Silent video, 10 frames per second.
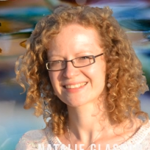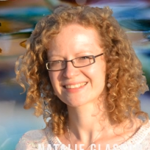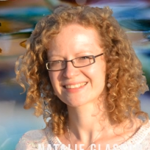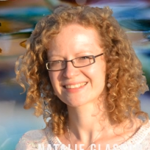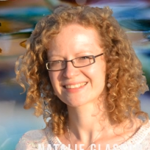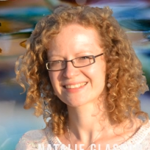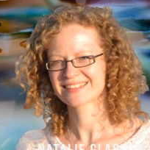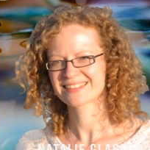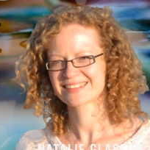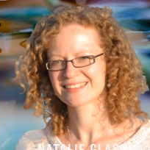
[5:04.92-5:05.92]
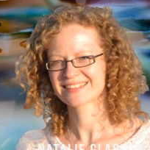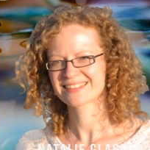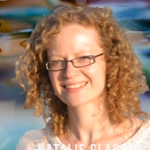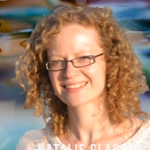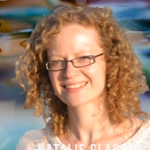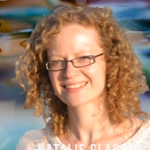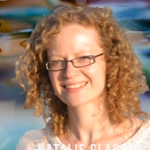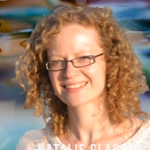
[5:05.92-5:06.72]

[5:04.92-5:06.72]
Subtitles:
(silence)